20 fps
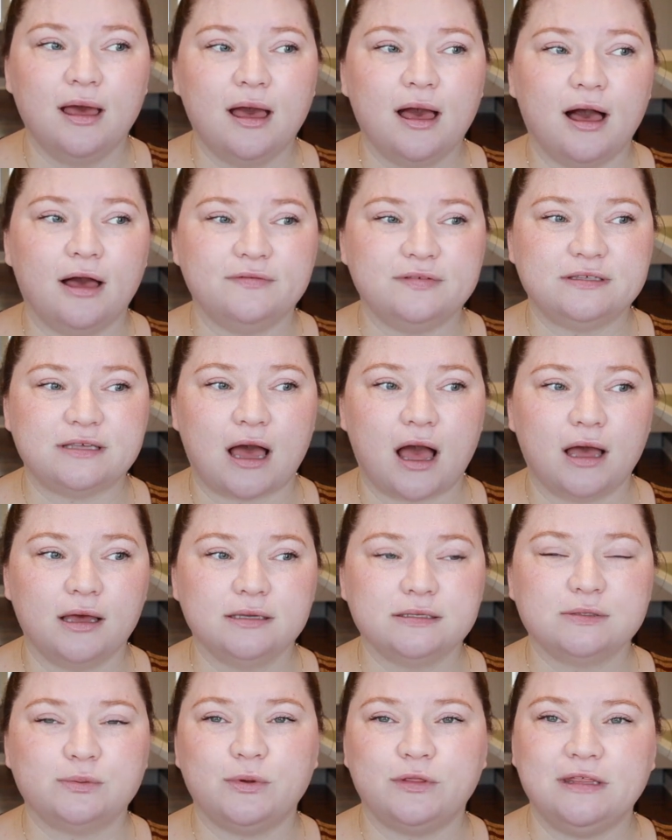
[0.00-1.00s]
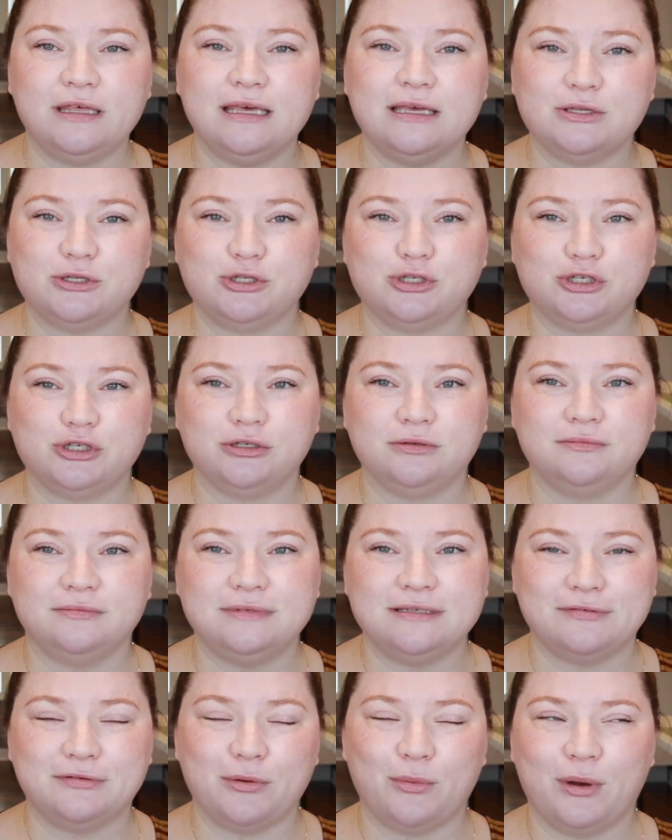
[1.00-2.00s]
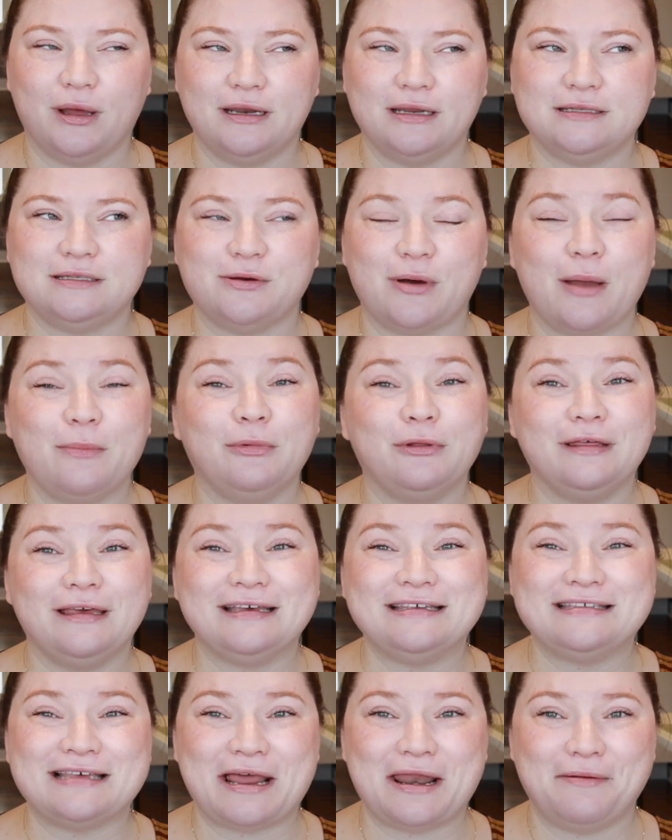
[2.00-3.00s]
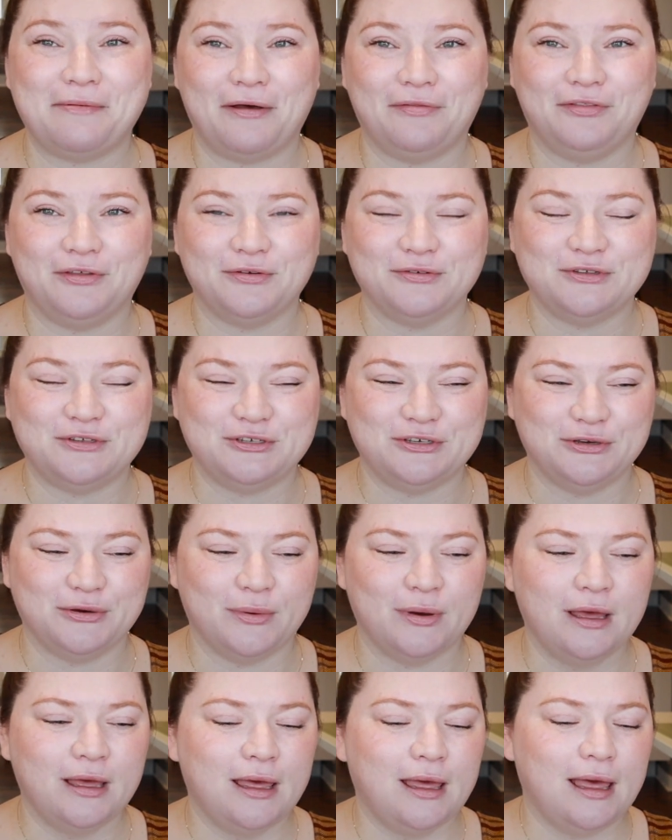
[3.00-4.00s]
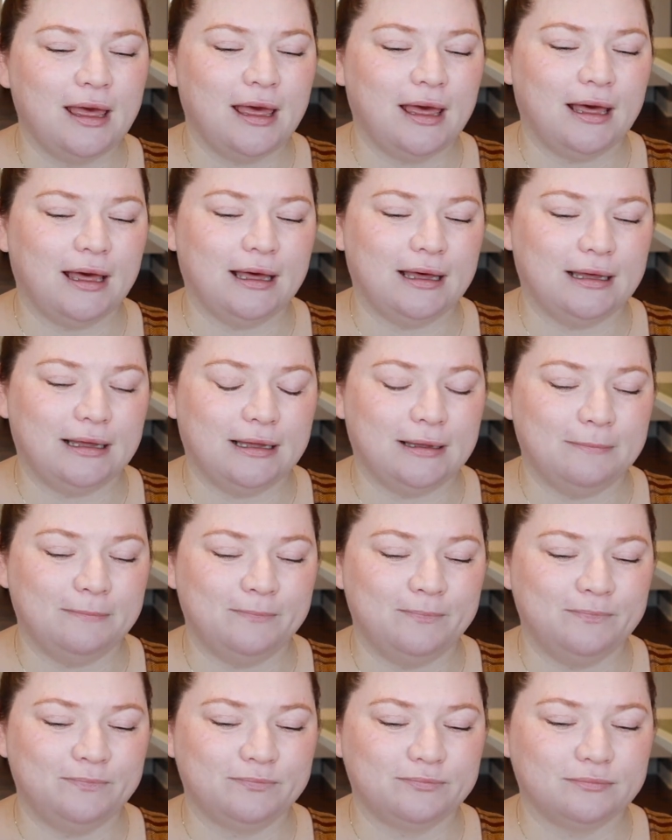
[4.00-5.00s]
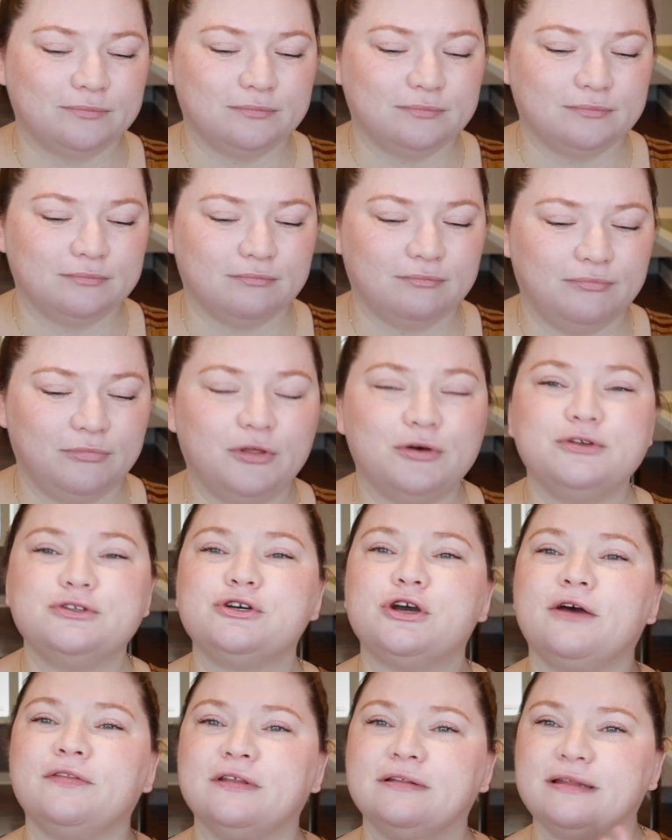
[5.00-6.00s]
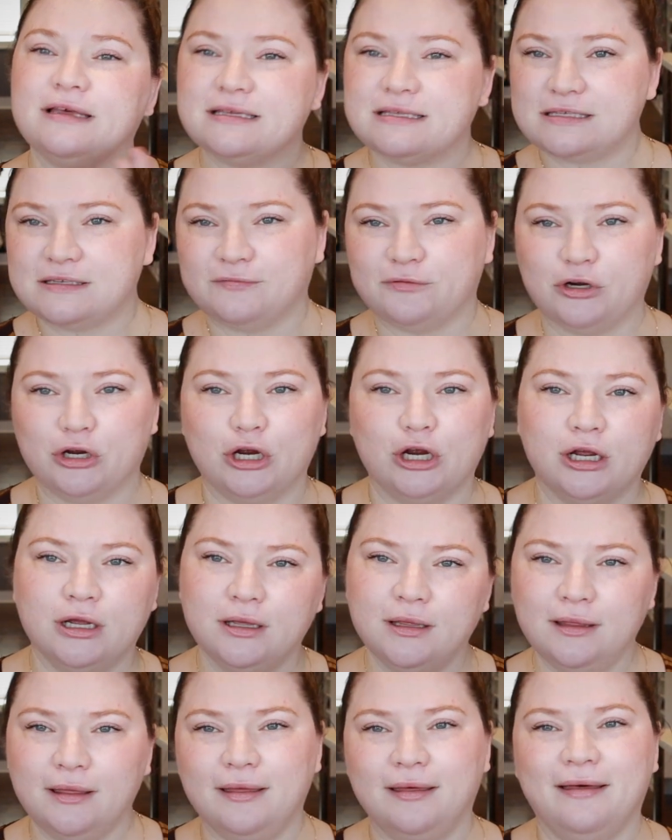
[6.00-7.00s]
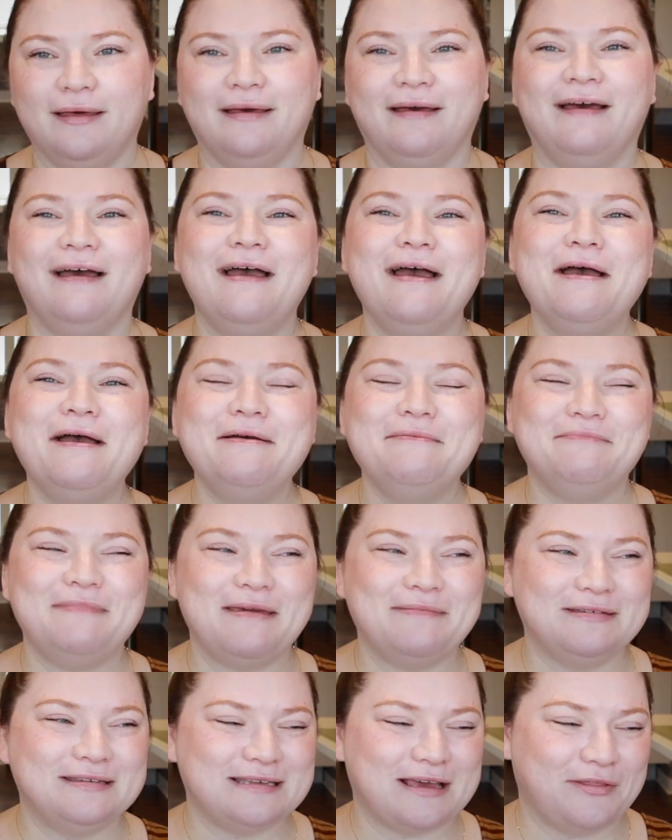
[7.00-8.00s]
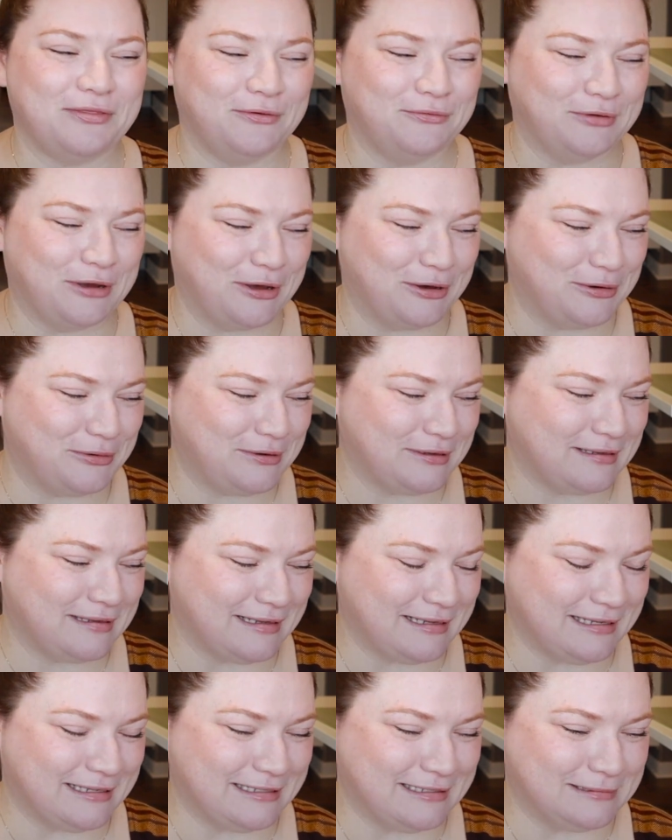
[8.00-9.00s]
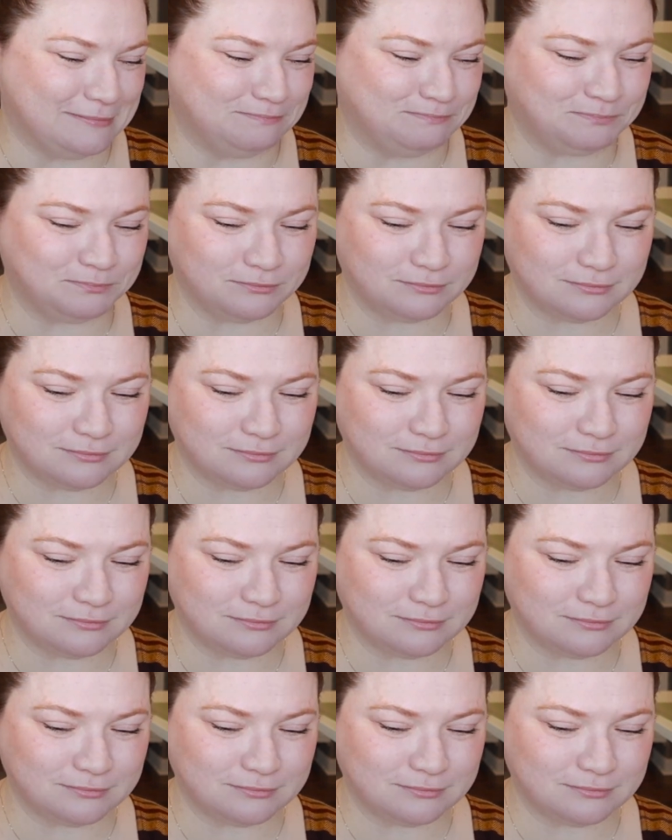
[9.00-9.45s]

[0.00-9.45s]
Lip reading: of socks with each different one. So I'm really excited about those too. Those are on the list for maybe down the road. And